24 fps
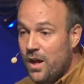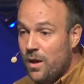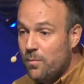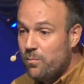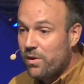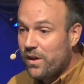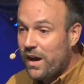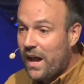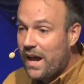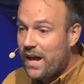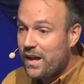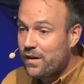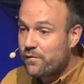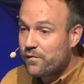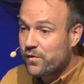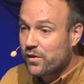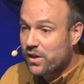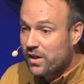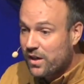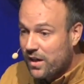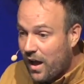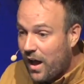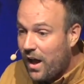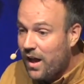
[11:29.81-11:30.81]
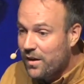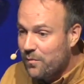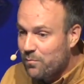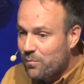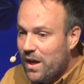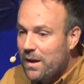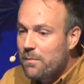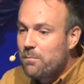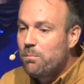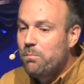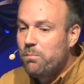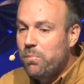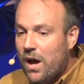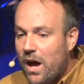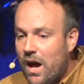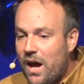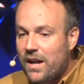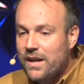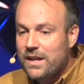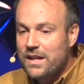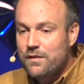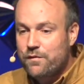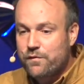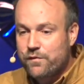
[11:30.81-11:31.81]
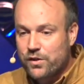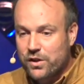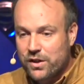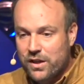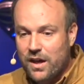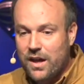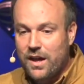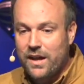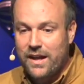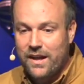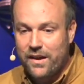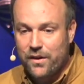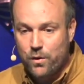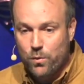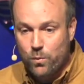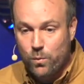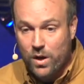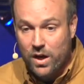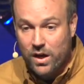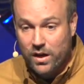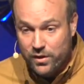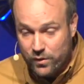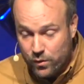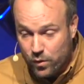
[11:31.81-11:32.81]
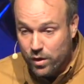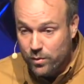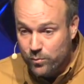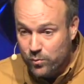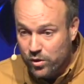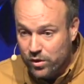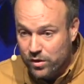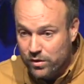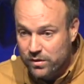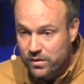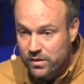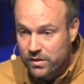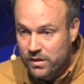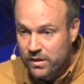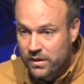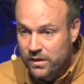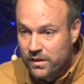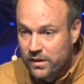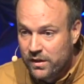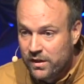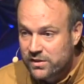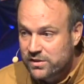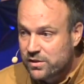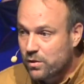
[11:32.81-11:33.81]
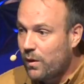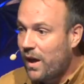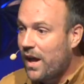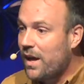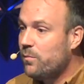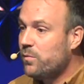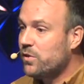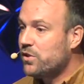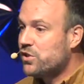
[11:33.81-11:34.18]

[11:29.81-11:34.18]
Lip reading: But I had forgotten, my body forgot how to walk normal. So I would